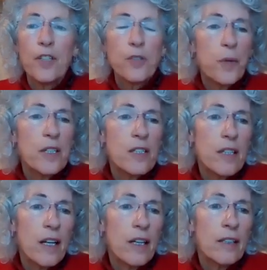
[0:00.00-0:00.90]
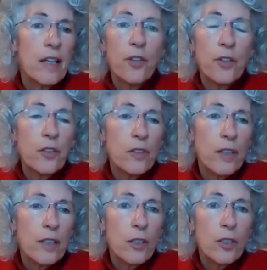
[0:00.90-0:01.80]
This was another
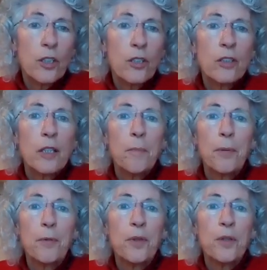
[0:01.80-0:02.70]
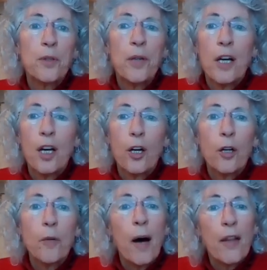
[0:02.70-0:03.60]
little girl in Peru.
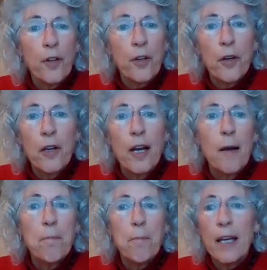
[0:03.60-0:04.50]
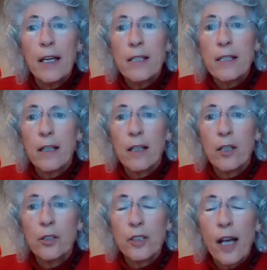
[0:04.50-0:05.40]
Her mother made
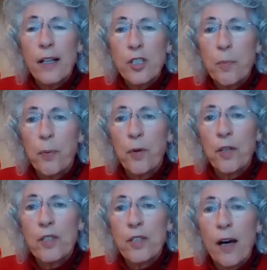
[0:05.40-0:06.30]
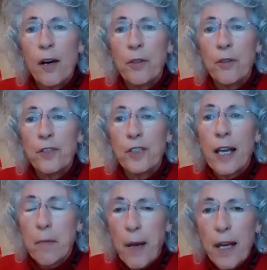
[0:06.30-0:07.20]
her side supports out of
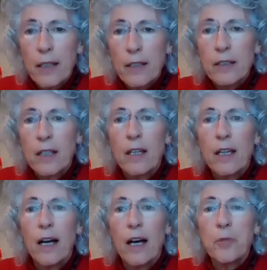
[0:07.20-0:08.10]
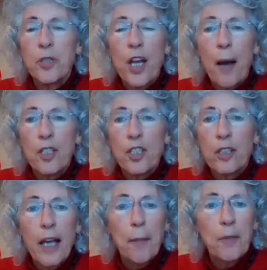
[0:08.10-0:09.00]
sandbags. She
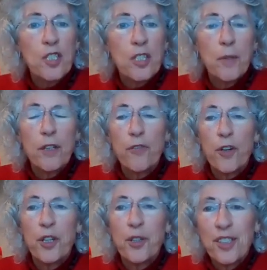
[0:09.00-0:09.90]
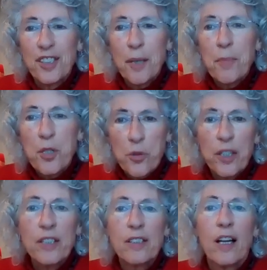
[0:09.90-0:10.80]
actually happens to be a very good
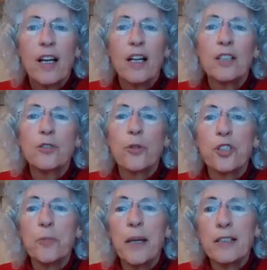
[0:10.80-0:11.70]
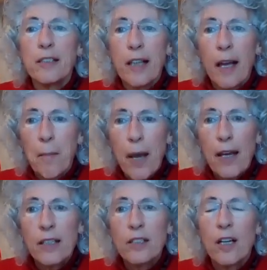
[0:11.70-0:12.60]
seamstress. So she made
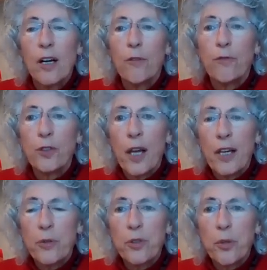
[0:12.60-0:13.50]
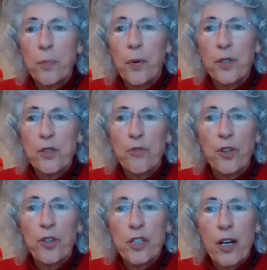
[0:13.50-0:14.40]
sandbags for lateral supports for
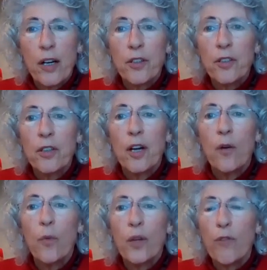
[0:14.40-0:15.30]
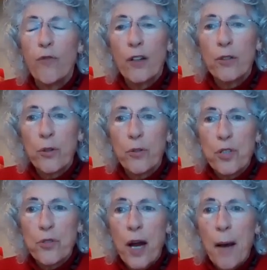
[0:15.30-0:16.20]
her daughter with a Velcro
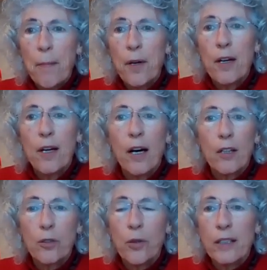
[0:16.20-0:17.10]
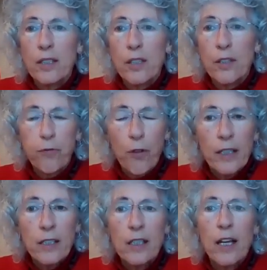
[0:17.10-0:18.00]
strap across the
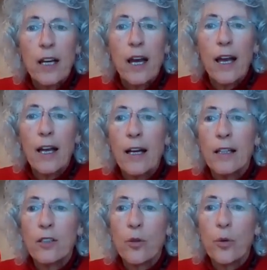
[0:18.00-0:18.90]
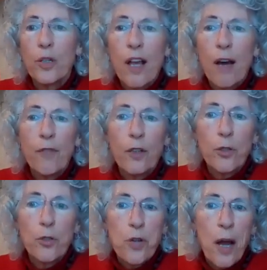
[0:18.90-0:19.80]
front. And of course, that
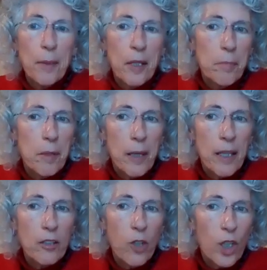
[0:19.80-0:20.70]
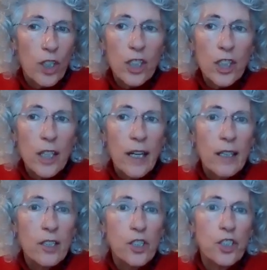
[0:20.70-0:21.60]
Velcro strap can be made longer
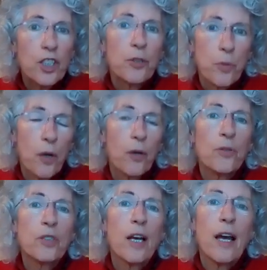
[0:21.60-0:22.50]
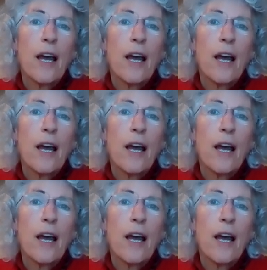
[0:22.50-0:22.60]
as she grows.